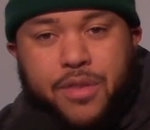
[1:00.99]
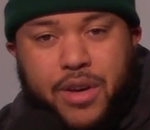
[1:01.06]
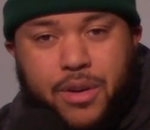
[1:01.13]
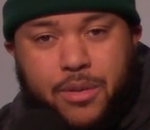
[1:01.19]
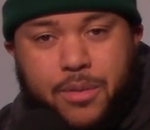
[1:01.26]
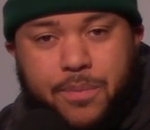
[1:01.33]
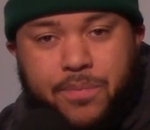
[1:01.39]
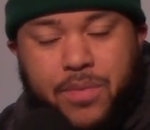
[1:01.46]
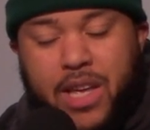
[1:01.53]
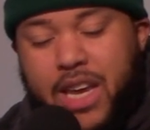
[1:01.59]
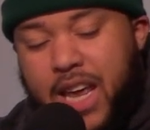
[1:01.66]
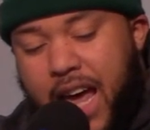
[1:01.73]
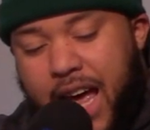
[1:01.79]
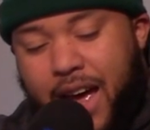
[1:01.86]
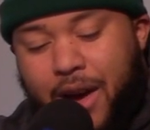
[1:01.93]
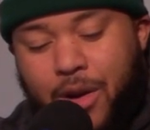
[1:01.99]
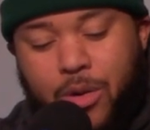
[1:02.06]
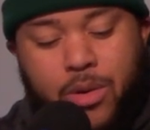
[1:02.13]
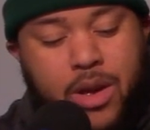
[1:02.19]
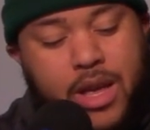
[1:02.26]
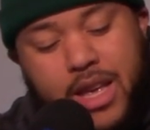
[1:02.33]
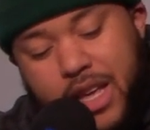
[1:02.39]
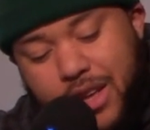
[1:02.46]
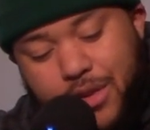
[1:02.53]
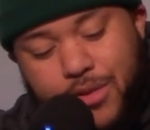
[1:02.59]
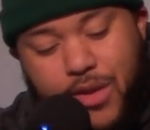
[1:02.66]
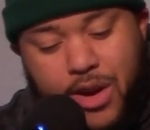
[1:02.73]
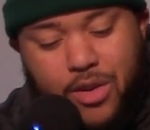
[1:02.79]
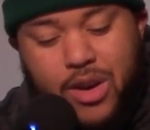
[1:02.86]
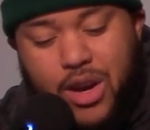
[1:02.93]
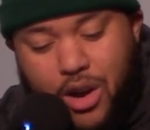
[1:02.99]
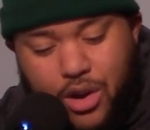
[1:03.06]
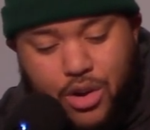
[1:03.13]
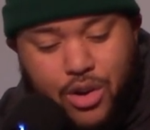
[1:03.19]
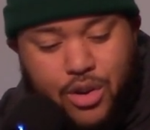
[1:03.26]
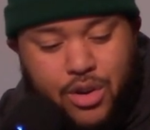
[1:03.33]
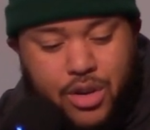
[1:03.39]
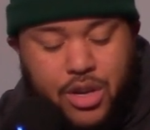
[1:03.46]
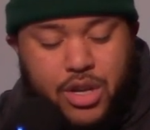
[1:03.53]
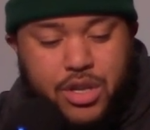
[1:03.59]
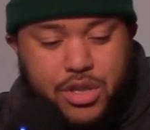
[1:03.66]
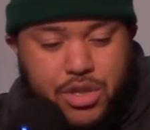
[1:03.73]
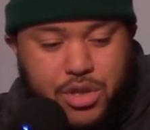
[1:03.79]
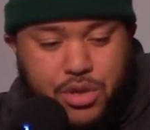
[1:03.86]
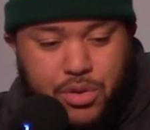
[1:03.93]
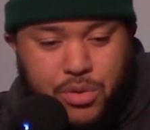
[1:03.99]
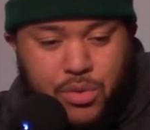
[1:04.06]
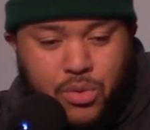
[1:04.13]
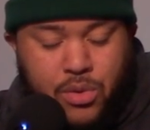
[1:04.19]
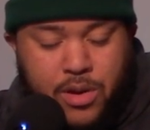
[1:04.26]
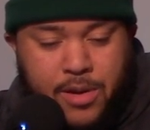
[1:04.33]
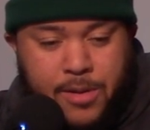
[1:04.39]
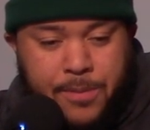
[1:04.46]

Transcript: L and how it's very hard to